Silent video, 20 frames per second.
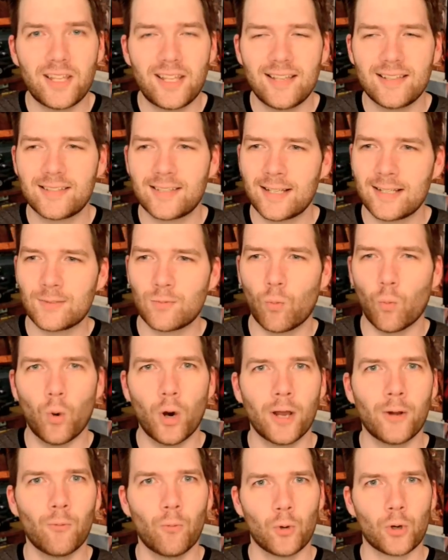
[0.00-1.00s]
He says
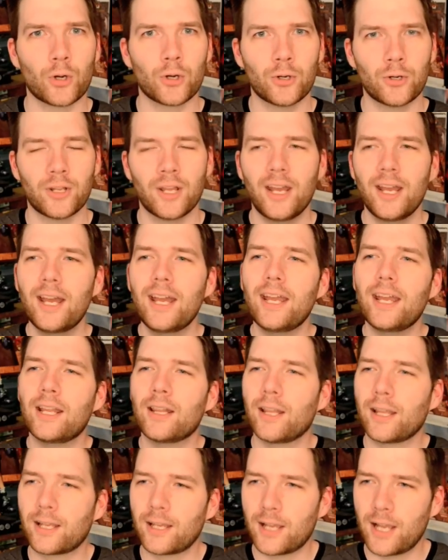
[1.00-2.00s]
one word in like a